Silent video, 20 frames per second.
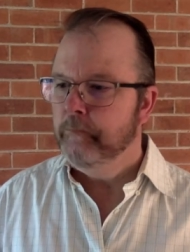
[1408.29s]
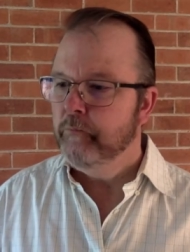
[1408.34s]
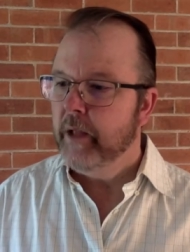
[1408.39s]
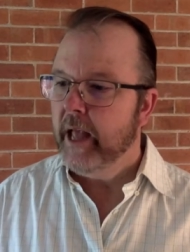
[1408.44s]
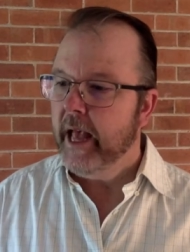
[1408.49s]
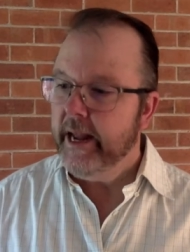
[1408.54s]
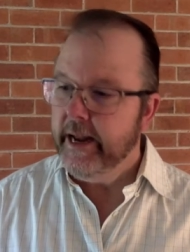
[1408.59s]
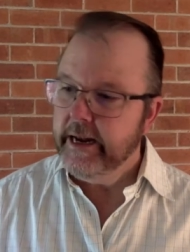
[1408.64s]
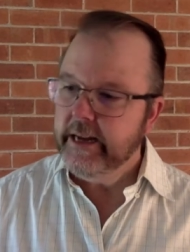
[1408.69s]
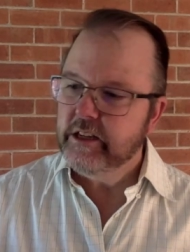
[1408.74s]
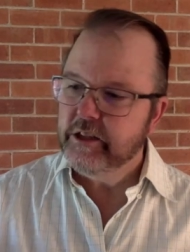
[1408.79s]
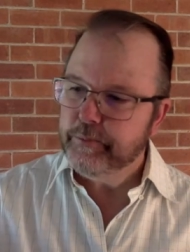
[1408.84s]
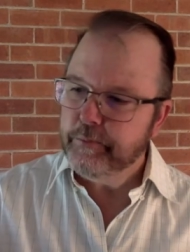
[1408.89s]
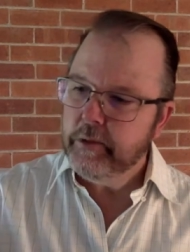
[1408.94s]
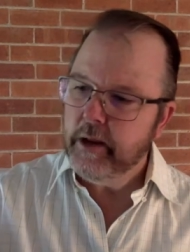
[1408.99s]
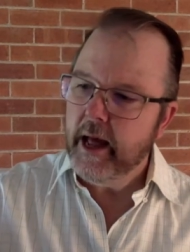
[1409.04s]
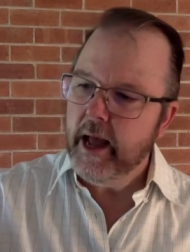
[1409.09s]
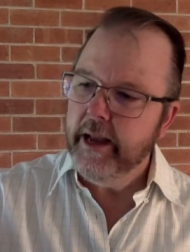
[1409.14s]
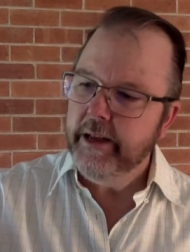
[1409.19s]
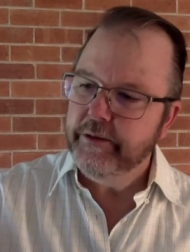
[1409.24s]
And it
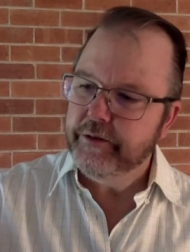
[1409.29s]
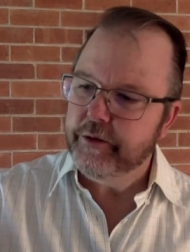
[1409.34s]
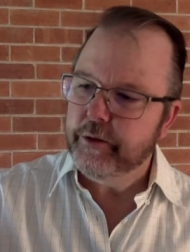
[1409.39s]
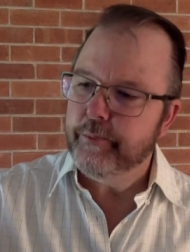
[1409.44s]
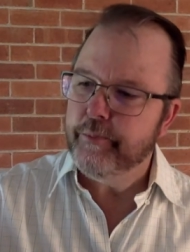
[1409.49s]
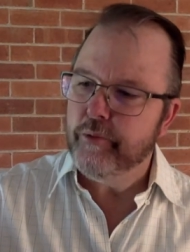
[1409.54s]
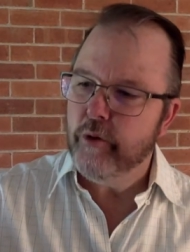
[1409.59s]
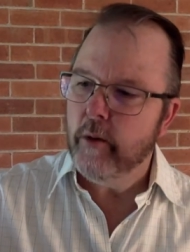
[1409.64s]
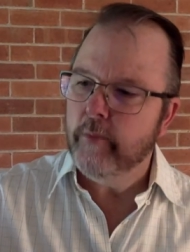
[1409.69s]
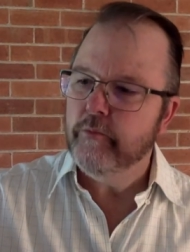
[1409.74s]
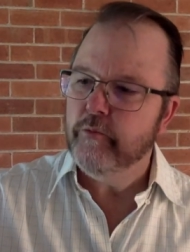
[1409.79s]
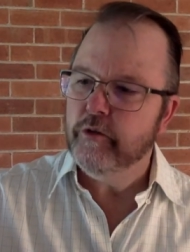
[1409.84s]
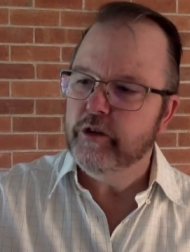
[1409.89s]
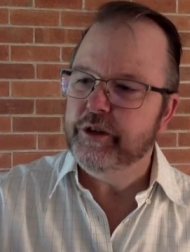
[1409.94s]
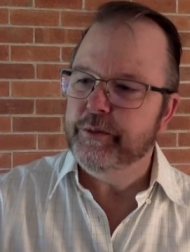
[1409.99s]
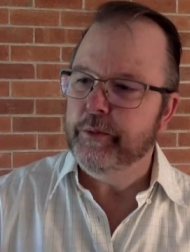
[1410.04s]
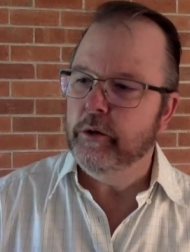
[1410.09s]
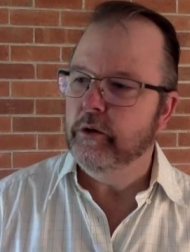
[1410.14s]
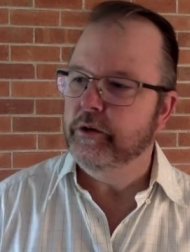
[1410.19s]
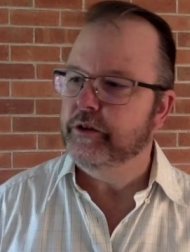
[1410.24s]
explains the prompt
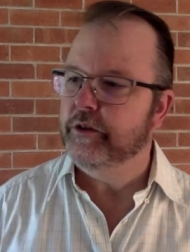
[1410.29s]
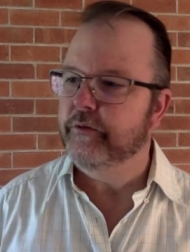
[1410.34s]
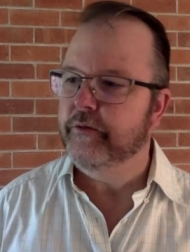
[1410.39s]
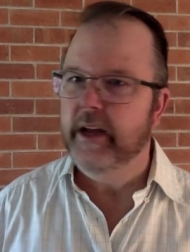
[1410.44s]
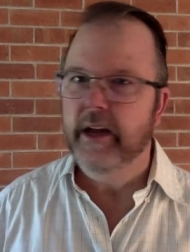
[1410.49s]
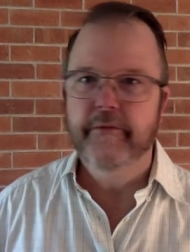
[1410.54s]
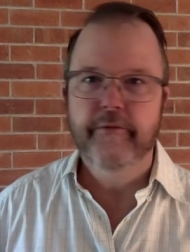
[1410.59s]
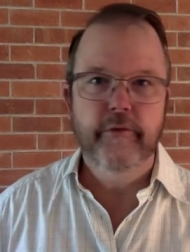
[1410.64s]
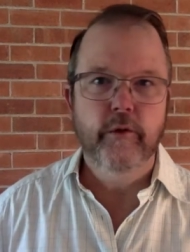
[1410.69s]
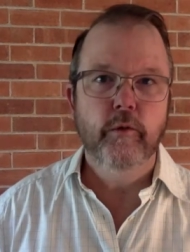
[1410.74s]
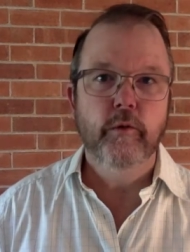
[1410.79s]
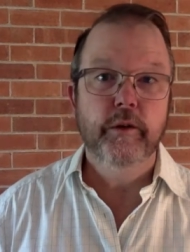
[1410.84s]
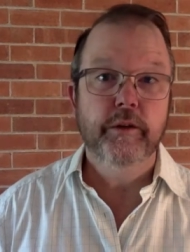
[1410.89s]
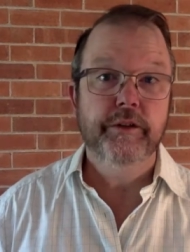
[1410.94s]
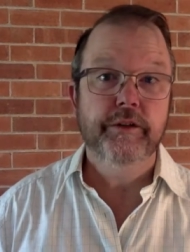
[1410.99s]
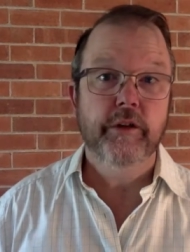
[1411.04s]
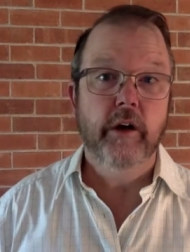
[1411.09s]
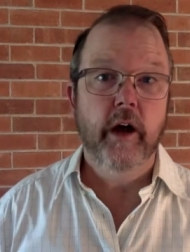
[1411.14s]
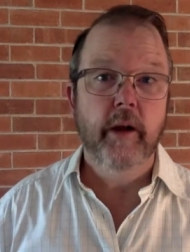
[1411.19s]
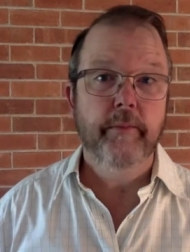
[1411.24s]
response of our four
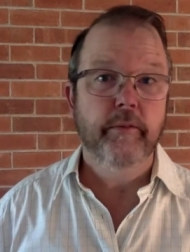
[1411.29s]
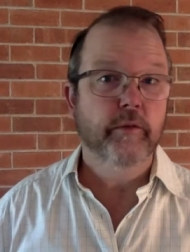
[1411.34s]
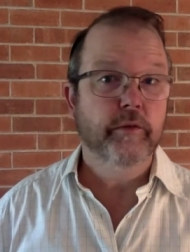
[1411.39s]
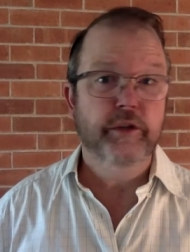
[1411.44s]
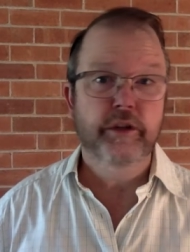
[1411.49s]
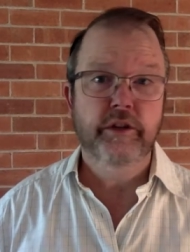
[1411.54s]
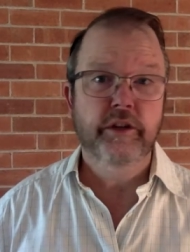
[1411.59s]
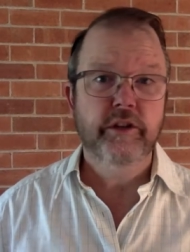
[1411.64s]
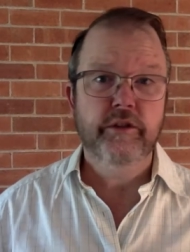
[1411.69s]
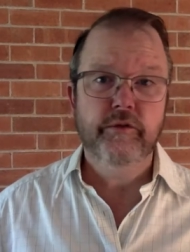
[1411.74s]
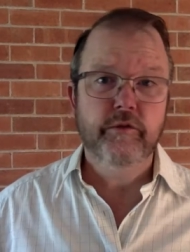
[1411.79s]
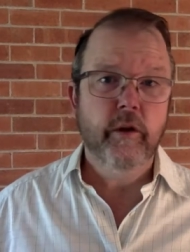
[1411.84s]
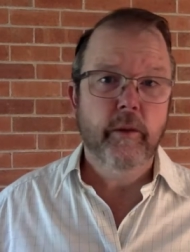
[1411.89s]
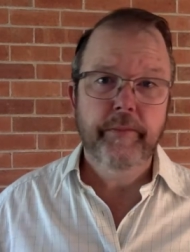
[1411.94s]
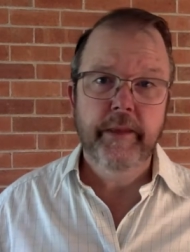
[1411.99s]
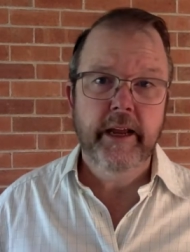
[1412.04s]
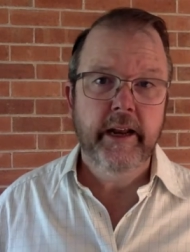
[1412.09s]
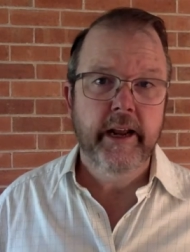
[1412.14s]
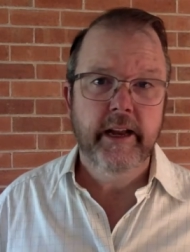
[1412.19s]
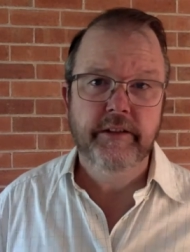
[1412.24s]
disciples who just drop
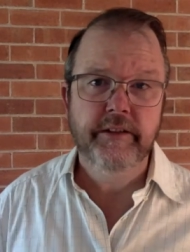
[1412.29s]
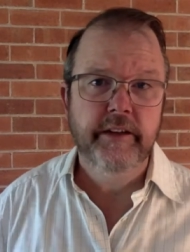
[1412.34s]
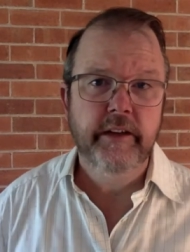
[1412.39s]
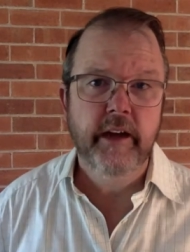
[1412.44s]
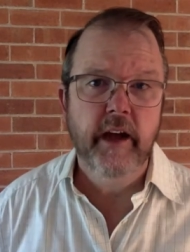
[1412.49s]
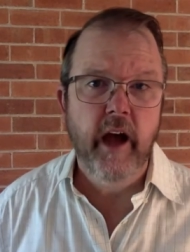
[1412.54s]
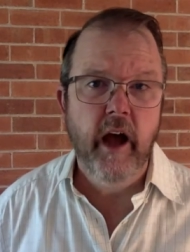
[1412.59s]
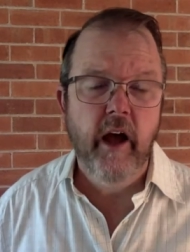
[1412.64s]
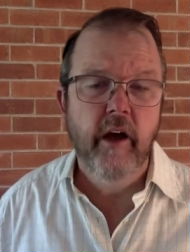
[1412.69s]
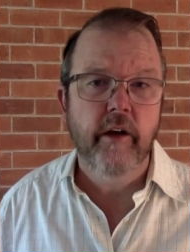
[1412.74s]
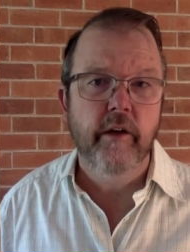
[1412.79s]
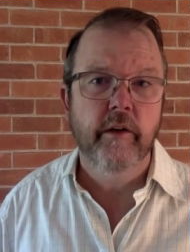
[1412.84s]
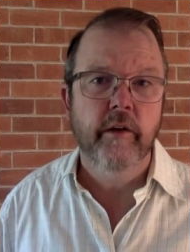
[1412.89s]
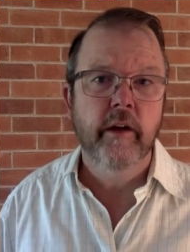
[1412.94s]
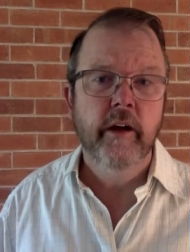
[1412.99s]
their nets and go.